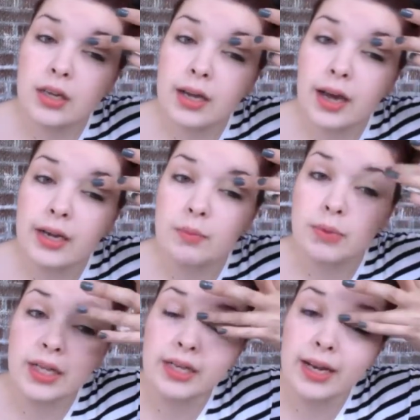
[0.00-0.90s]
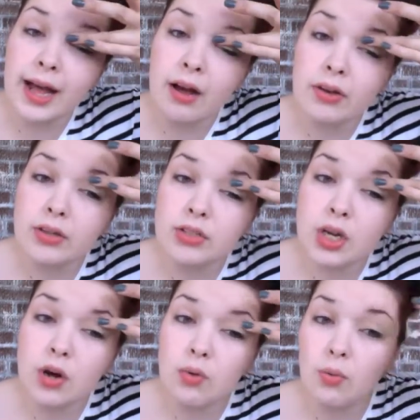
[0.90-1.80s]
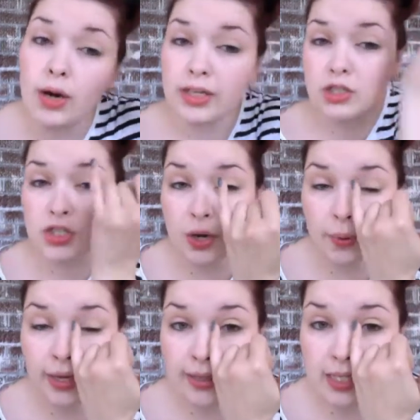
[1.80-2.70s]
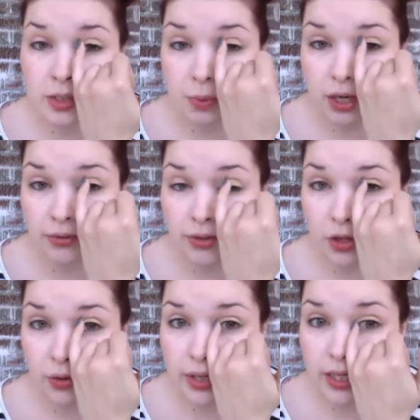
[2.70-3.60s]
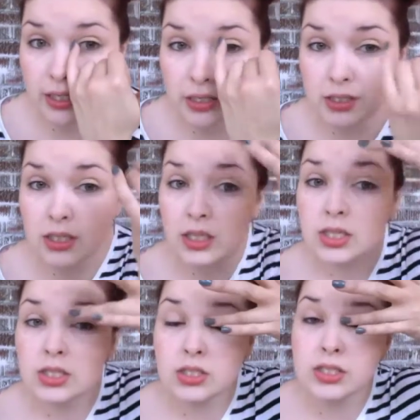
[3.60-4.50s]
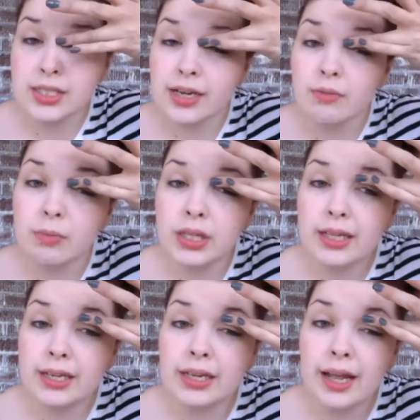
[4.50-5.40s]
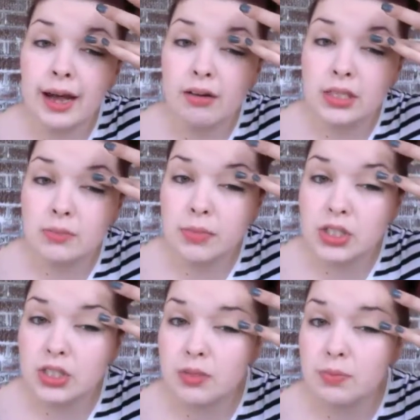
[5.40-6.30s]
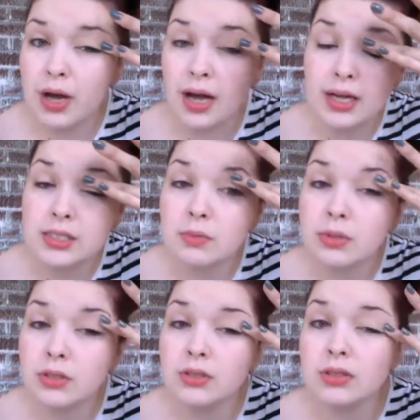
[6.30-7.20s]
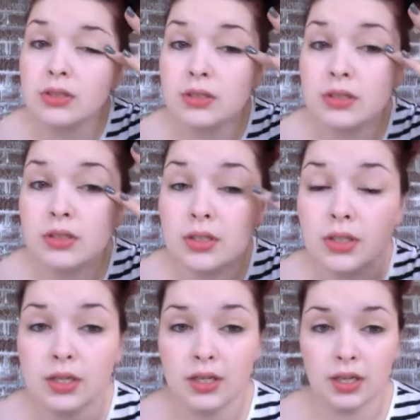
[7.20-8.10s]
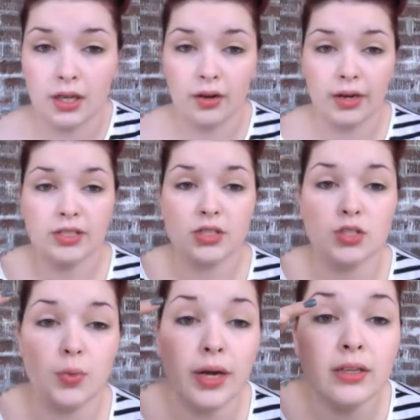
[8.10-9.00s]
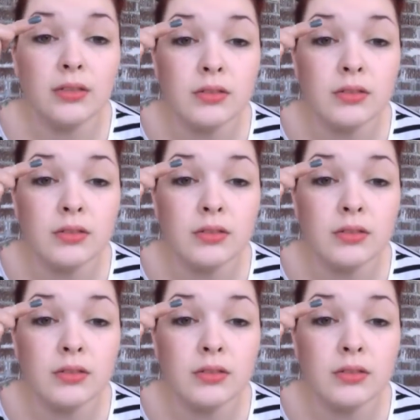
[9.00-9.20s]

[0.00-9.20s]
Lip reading: Kind of blend it out. You don't want it showing in this part of your crease, so just kind of blend it out as much as possible. Okay, so there's one.